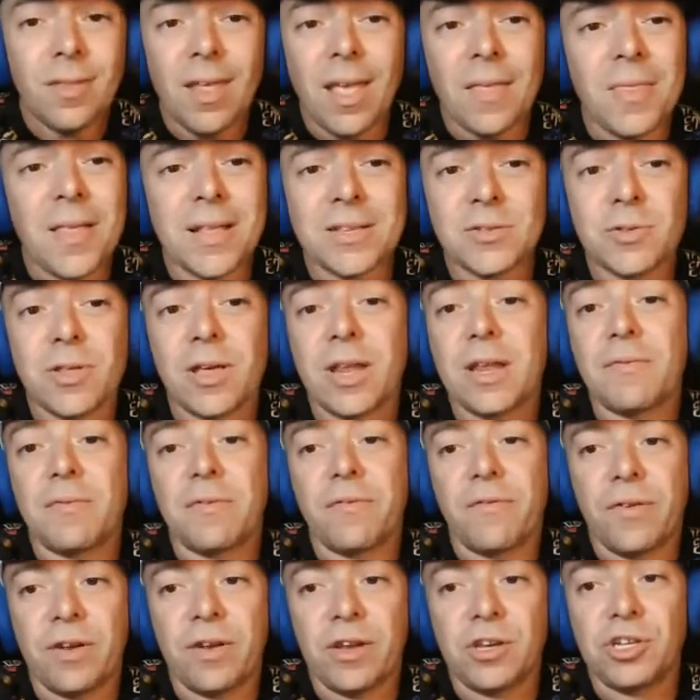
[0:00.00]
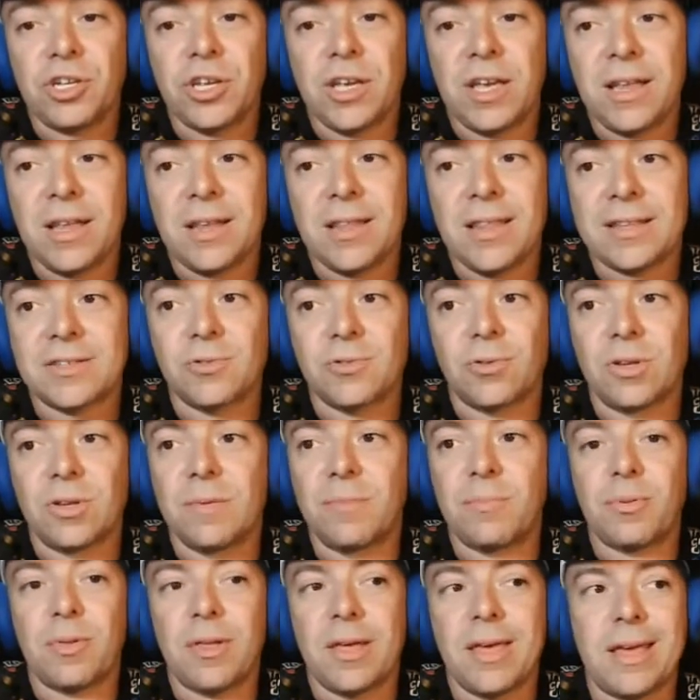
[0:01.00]
that's without even finishing it. And that's only
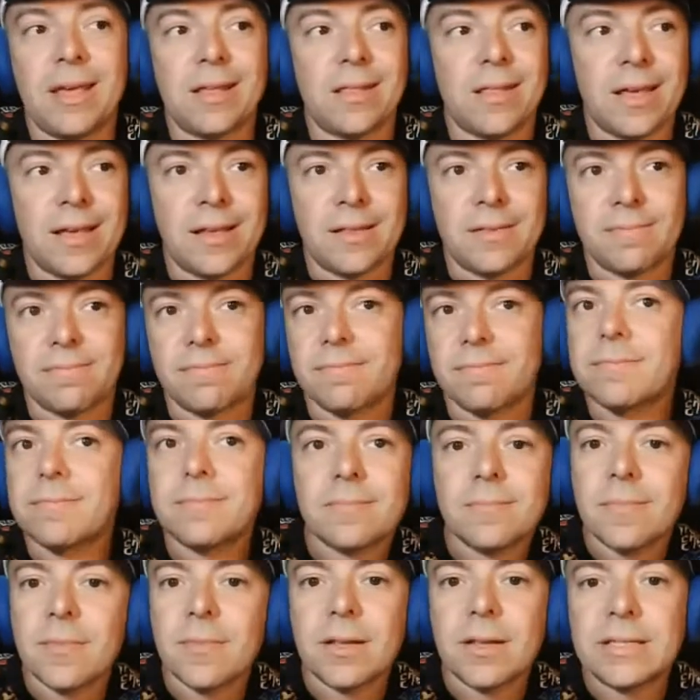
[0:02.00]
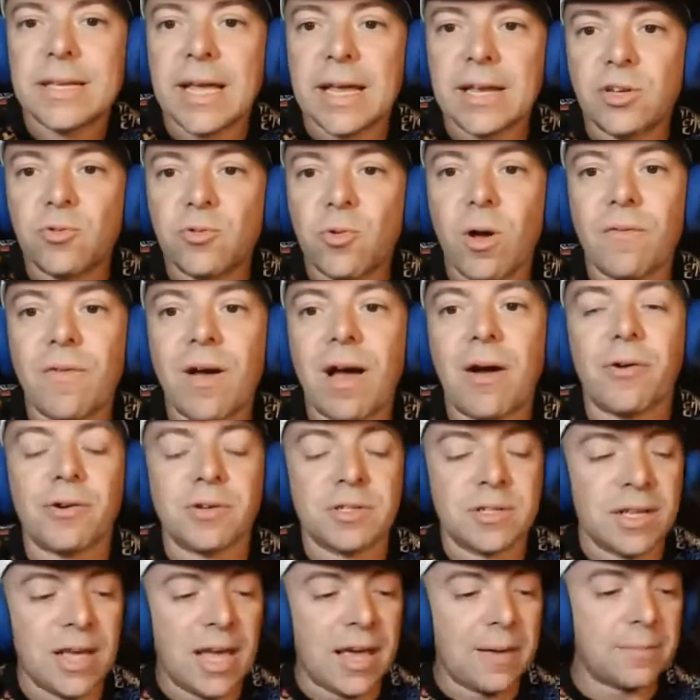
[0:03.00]
playing like 10, 12 hours
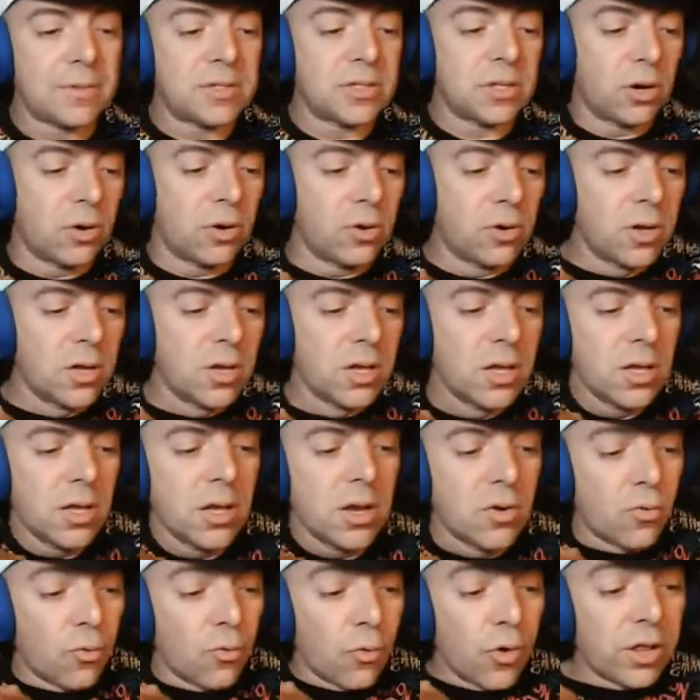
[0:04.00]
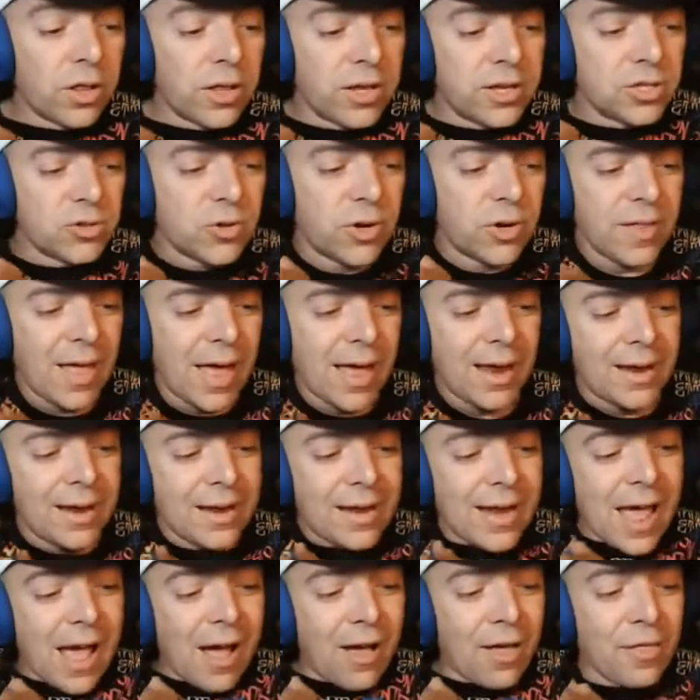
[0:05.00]
of the game. So really enjoy that.
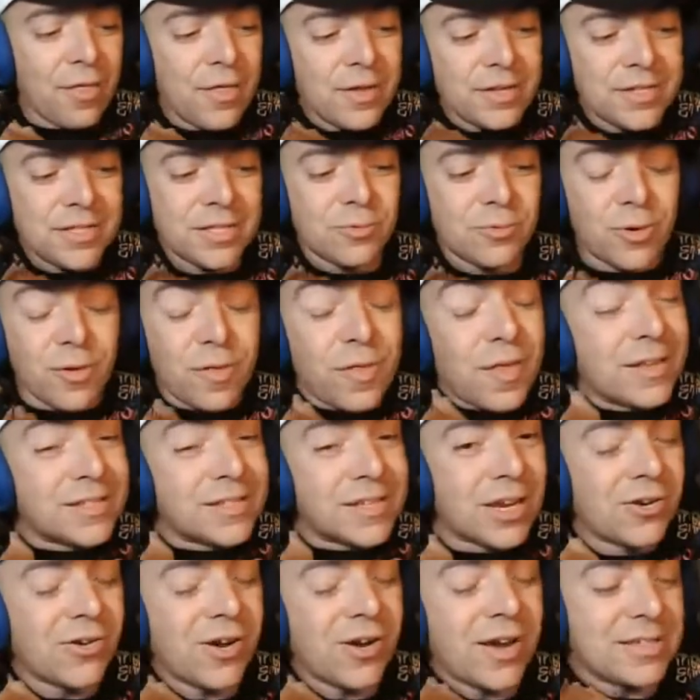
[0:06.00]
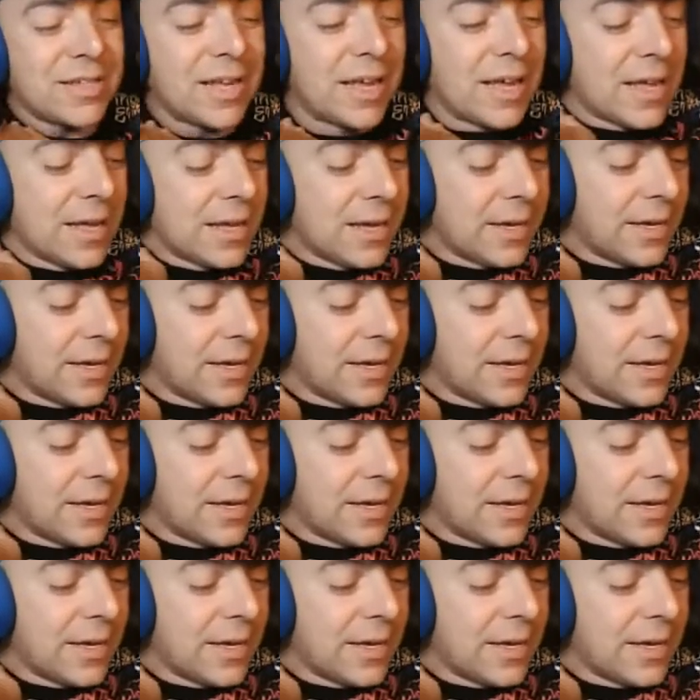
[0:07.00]
Now, this is where things get crazy.